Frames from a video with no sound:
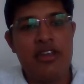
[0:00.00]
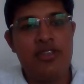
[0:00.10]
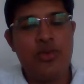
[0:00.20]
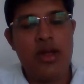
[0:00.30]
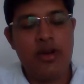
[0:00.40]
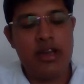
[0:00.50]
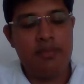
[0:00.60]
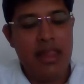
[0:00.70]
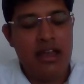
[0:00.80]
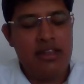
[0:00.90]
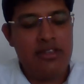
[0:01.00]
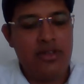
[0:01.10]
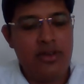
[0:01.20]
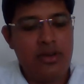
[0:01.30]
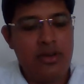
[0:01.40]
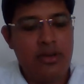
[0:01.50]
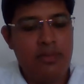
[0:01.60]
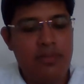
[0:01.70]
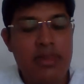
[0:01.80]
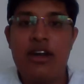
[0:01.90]
square one.
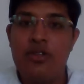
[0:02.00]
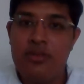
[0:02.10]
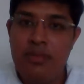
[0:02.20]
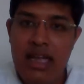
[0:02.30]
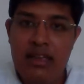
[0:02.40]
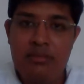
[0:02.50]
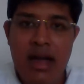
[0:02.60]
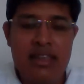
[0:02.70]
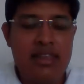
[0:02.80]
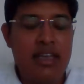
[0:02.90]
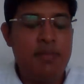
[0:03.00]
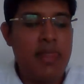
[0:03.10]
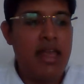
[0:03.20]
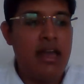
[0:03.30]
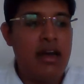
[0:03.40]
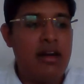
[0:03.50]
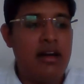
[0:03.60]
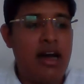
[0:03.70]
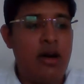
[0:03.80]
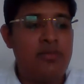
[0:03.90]
So that was my thing.
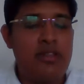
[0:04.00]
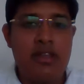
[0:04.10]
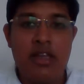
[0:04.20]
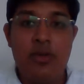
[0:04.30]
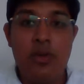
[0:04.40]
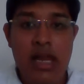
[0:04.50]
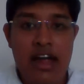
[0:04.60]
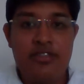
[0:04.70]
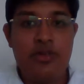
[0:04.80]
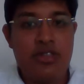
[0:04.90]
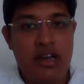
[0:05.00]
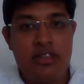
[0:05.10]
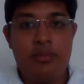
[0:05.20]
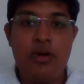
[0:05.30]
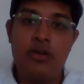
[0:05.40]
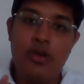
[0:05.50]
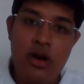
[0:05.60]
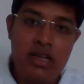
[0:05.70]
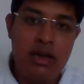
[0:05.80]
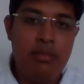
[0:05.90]
Obviously you will have to judge upon
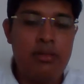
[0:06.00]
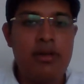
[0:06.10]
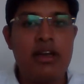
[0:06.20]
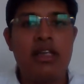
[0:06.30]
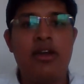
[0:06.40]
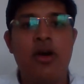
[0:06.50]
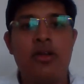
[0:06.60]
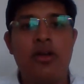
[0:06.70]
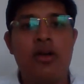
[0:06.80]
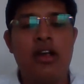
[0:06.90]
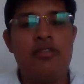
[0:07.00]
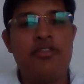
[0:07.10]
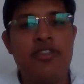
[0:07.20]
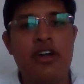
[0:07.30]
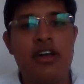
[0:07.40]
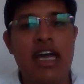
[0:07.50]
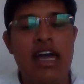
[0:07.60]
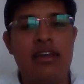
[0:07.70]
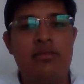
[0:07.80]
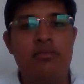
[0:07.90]
your capability or your comfort,
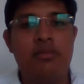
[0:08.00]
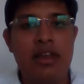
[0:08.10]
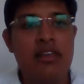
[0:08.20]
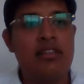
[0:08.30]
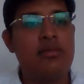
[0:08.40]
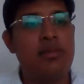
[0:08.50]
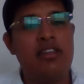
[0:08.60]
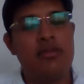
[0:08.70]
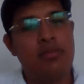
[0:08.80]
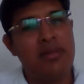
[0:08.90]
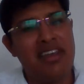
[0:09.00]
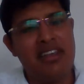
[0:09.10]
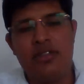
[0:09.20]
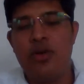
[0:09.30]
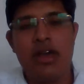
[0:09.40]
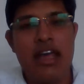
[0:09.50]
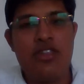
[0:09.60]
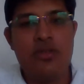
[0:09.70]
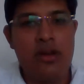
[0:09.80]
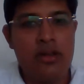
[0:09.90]
and please please please go
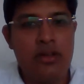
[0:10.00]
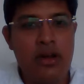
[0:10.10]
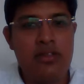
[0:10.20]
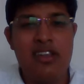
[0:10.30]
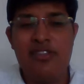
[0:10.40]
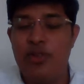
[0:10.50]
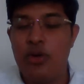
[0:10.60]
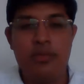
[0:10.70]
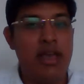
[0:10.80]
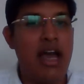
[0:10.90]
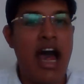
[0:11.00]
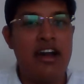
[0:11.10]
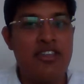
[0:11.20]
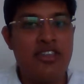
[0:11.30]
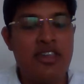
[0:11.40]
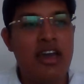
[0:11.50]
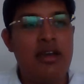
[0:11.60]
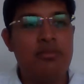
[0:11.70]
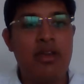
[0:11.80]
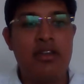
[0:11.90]
gradual on yourself. Don't be harsh,
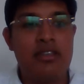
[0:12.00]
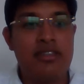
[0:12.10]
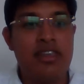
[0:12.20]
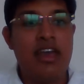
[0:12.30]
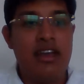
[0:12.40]
because